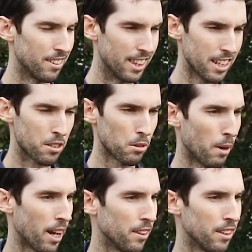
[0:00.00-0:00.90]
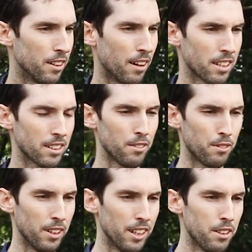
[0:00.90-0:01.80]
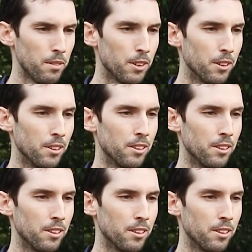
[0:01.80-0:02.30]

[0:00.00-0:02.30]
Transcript: this a way that you're asking for an interview?